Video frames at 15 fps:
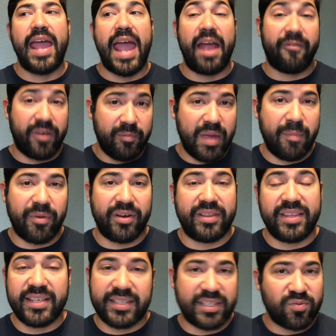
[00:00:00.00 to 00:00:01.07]
And remember,
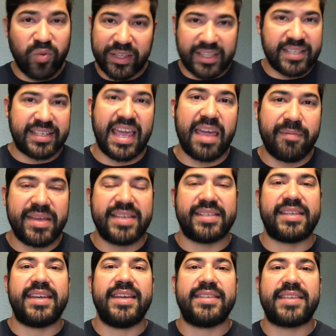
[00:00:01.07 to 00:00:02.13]
this is what this game
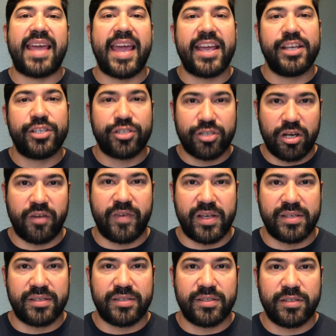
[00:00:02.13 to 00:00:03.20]
is. It's a
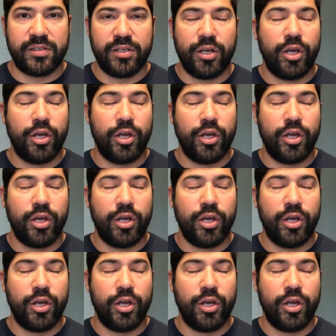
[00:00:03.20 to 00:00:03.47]
service.